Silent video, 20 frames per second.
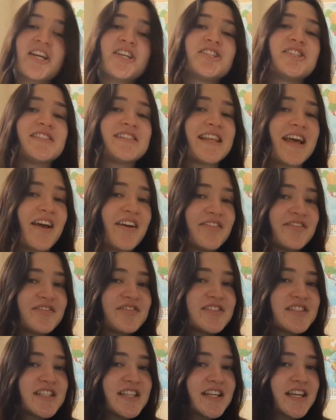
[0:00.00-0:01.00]
she's
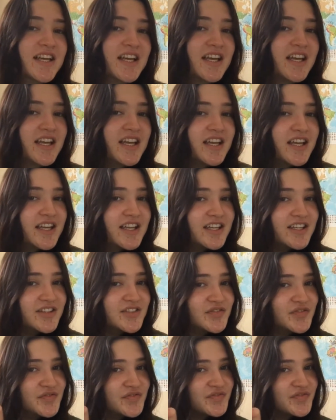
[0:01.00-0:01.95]
hefty.